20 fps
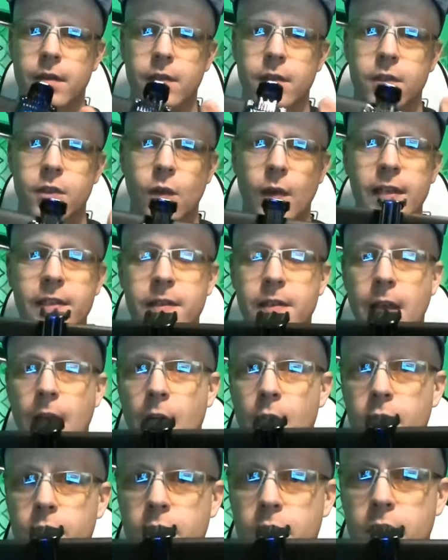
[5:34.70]
So that's
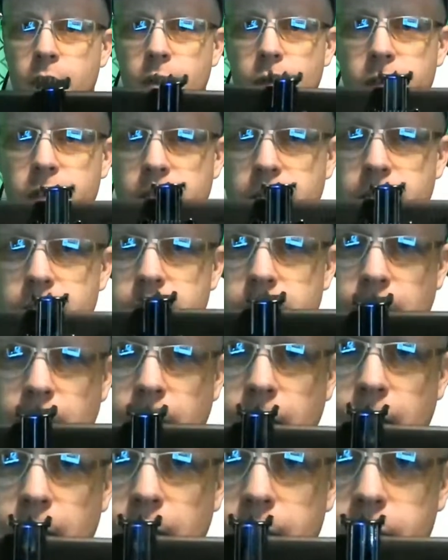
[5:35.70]
how you use it.
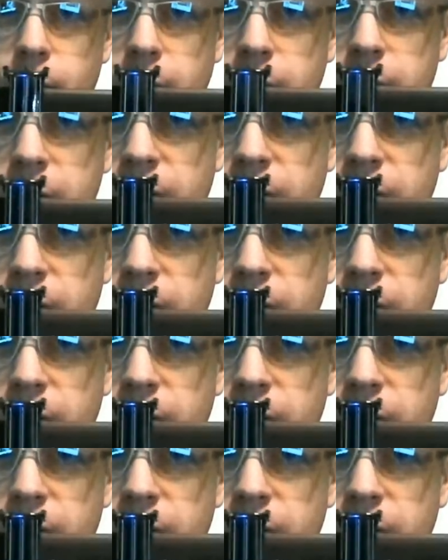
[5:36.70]
You can